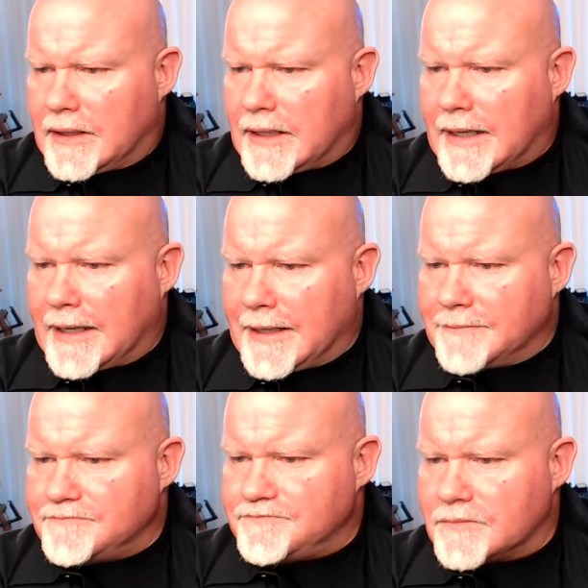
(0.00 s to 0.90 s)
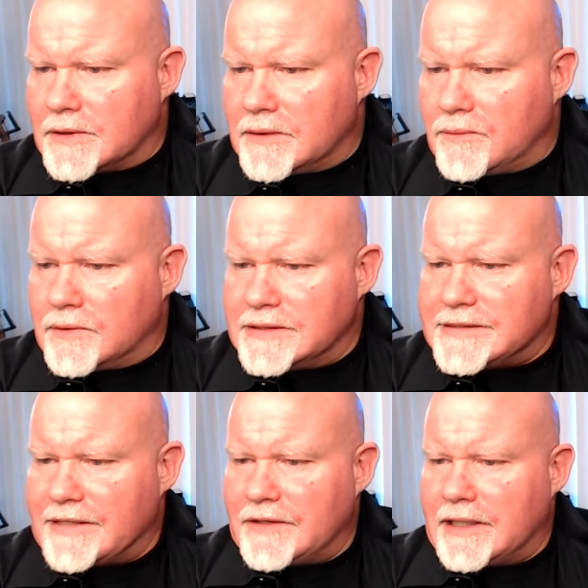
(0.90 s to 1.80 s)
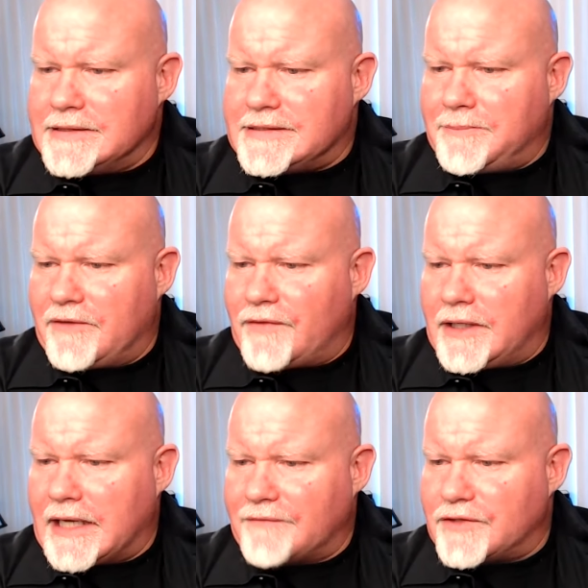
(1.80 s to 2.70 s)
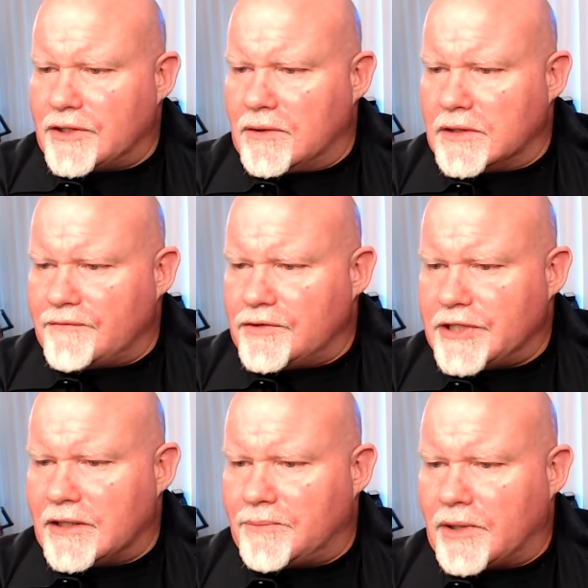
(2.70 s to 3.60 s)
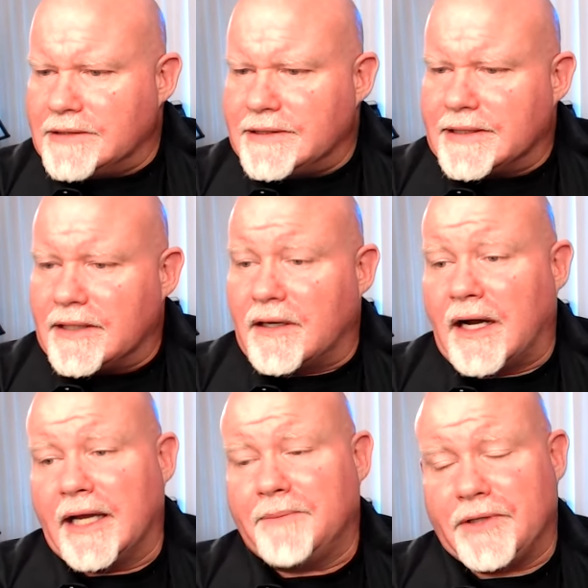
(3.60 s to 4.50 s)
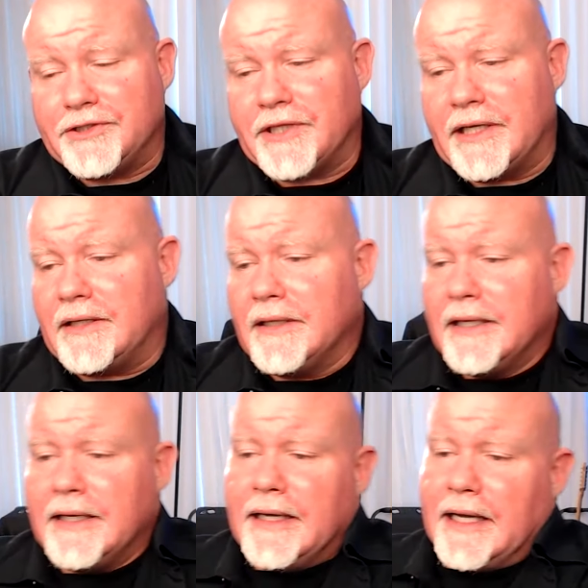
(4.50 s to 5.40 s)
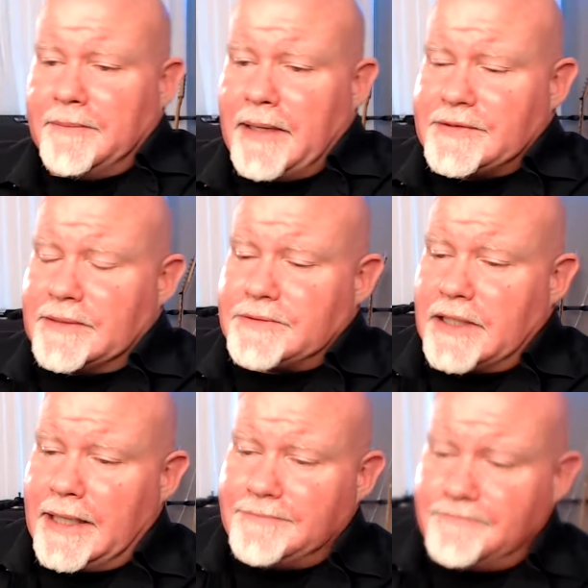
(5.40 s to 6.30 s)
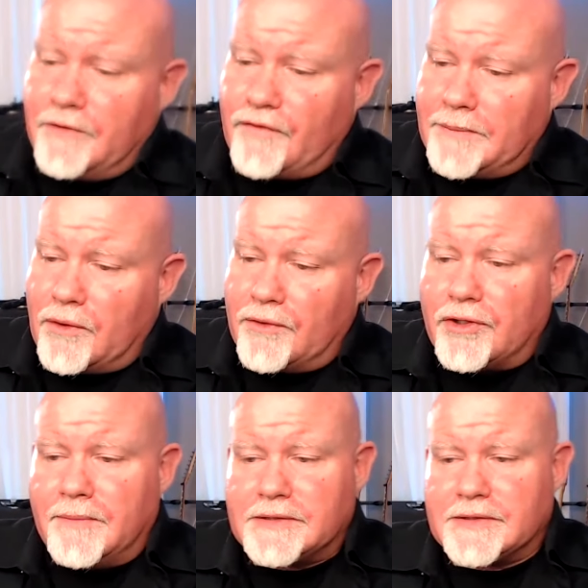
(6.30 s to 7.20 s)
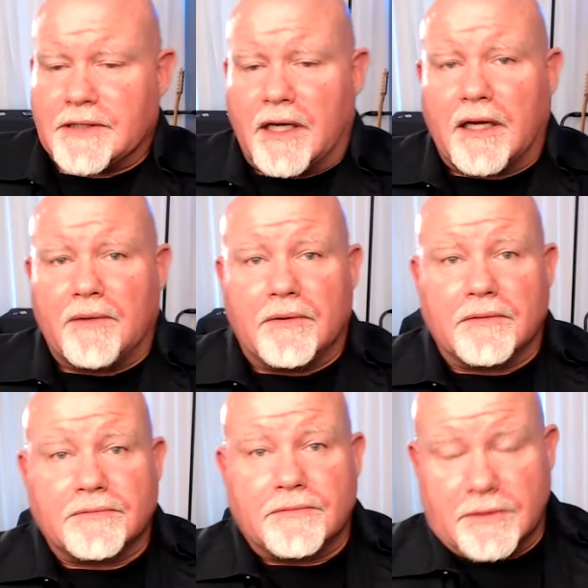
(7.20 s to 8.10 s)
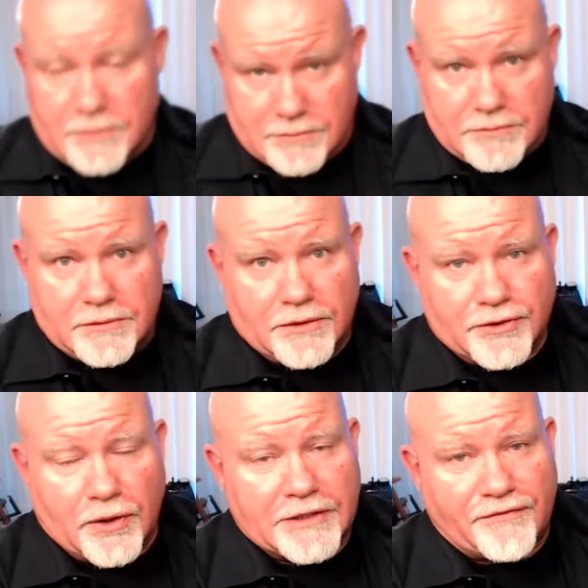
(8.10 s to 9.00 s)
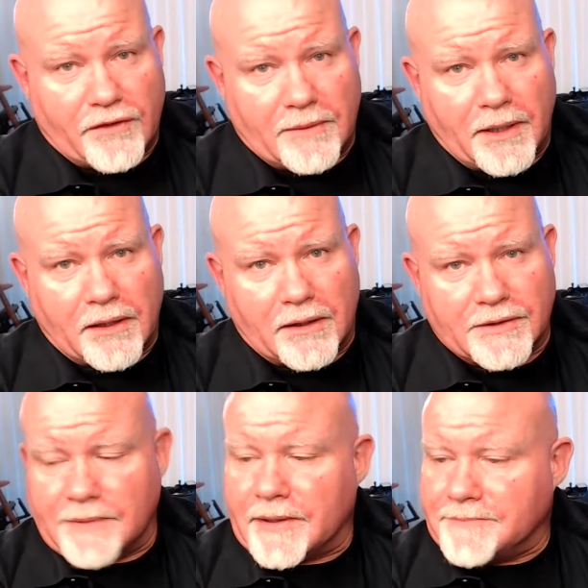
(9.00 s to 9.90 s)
179 CPV, have to go. Love your channel, Brian. Take care. I appreciate it. And maybe sometime, if I'm going through Mississauga, you'll join us for a burger or something.